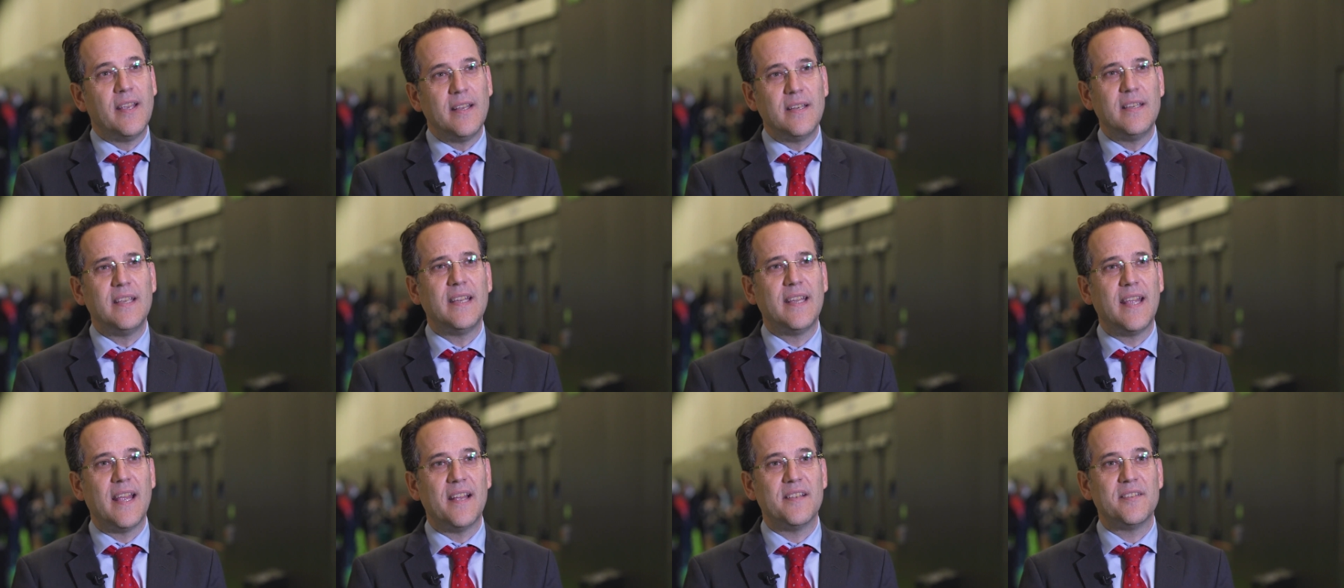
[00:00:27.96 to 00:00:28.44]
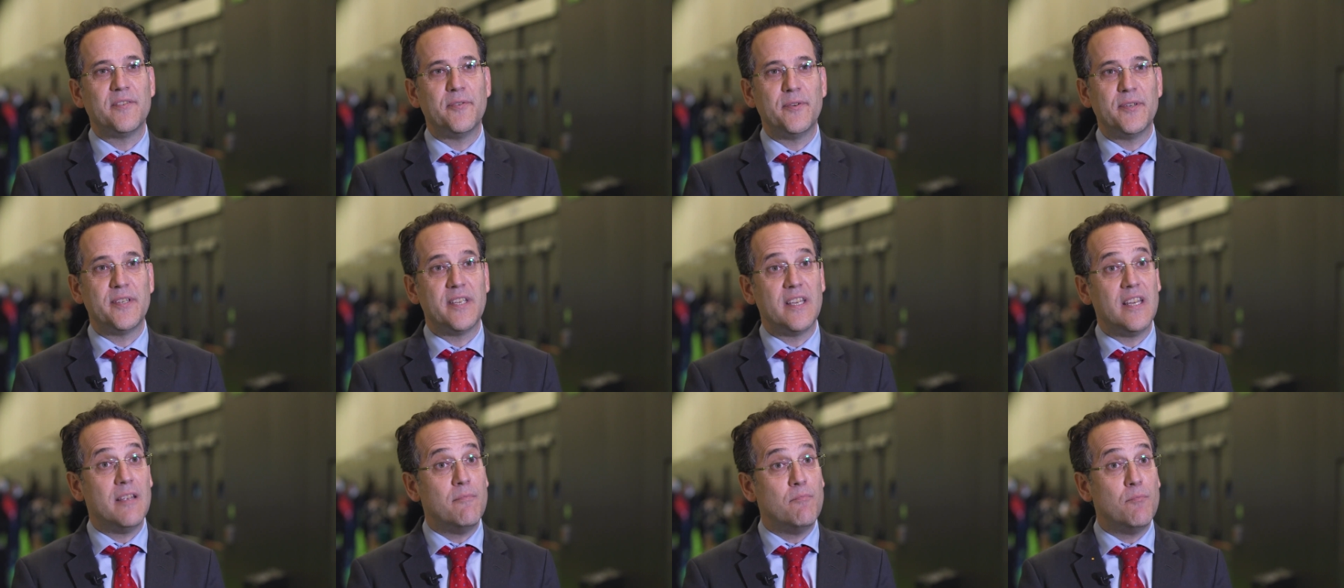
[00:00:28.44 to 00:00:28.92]
Kidney cancer
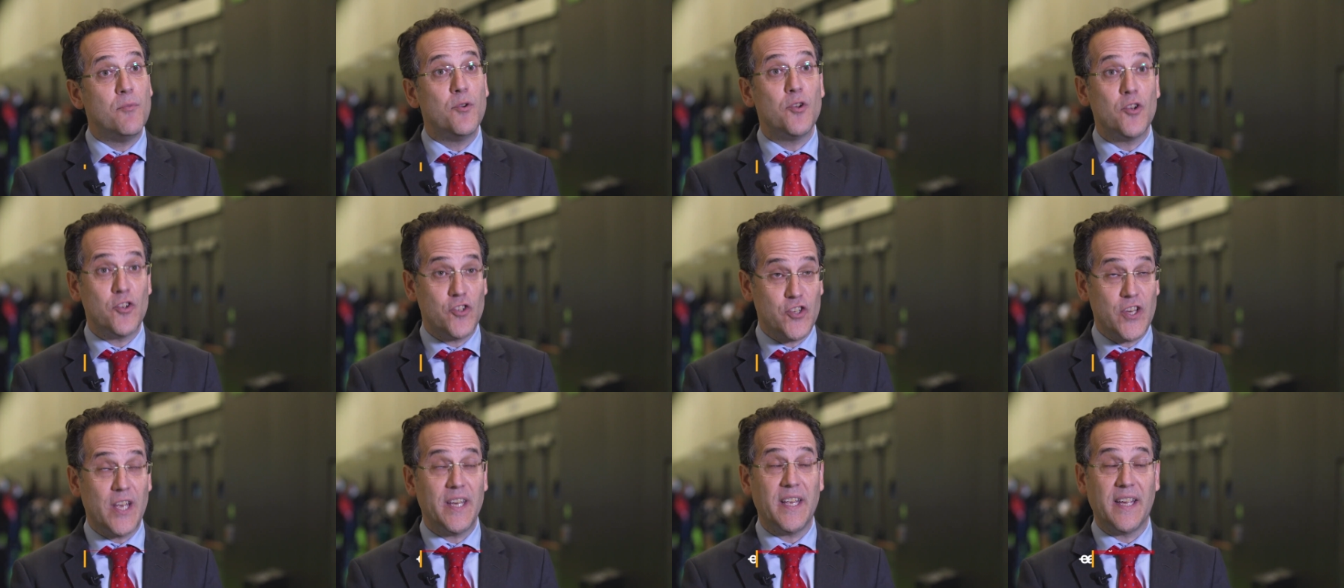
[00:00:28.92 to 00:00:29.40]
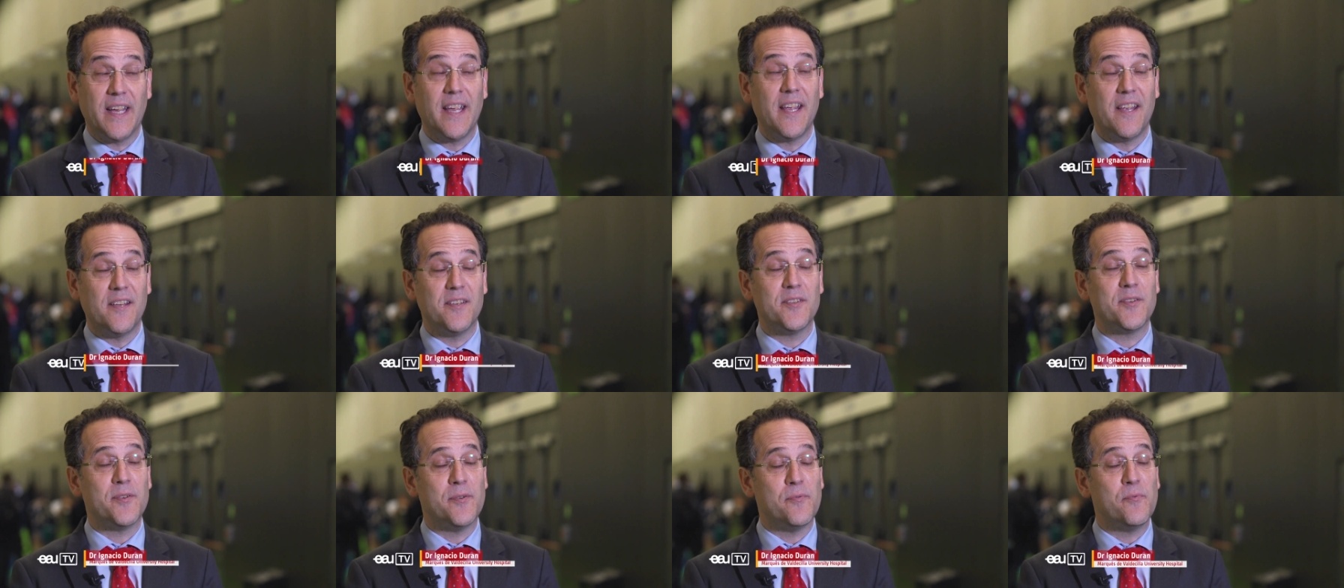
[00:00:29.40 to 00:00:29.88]
is an immunogenic
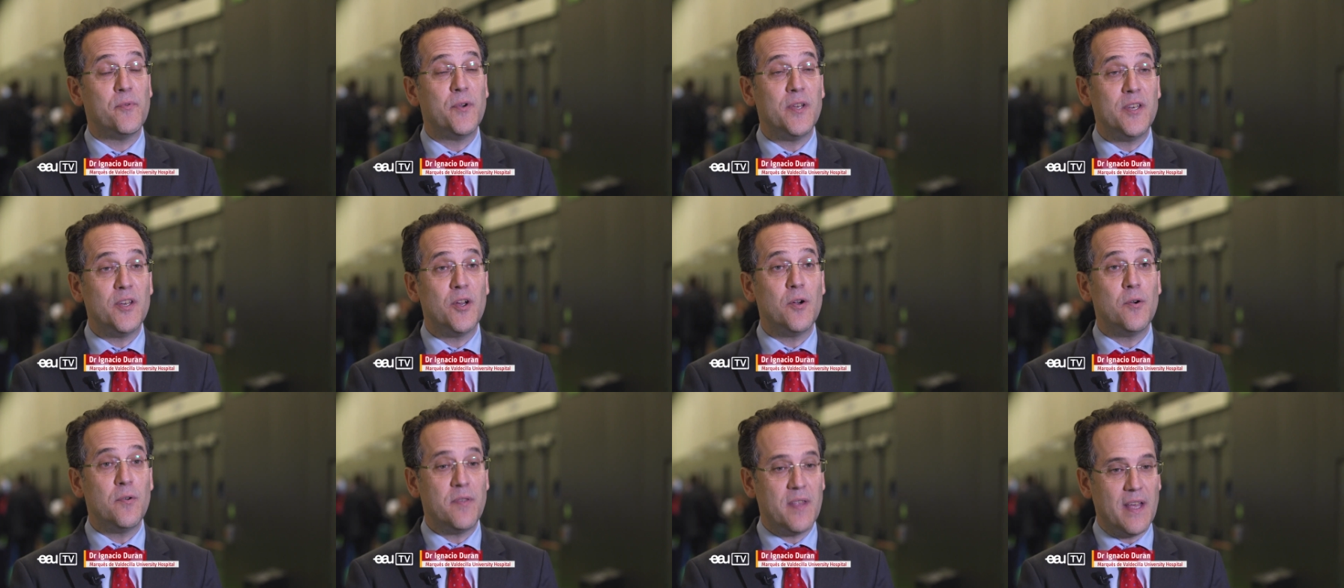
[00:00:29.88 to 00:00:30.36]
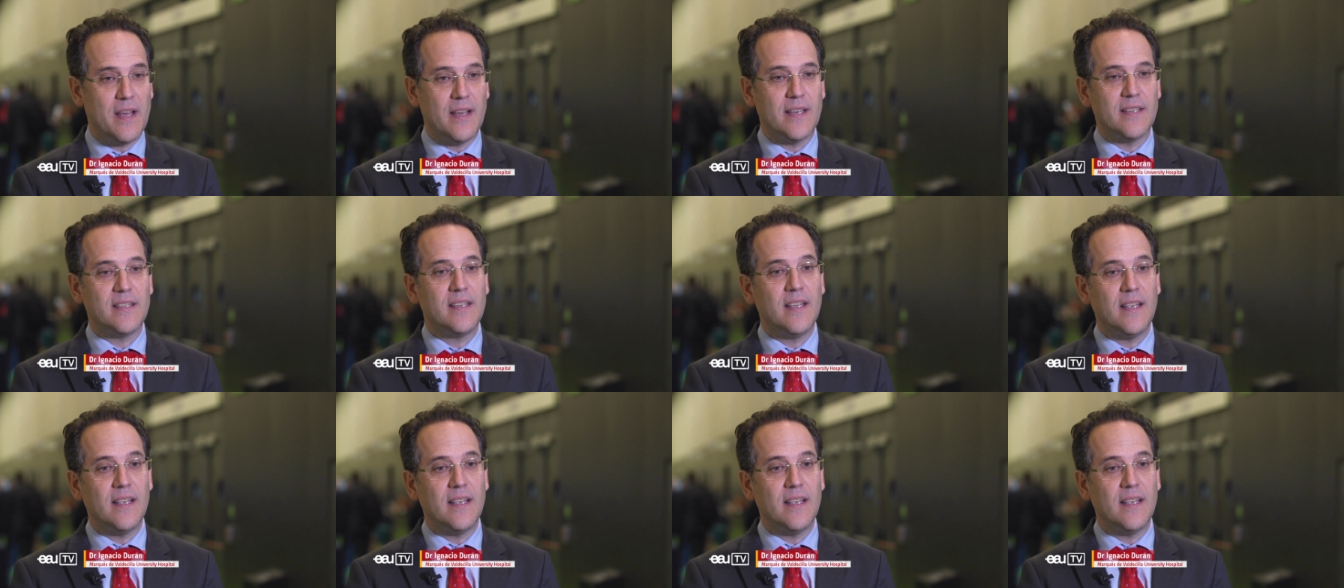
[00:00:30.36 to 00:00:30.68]
cancer, we know that.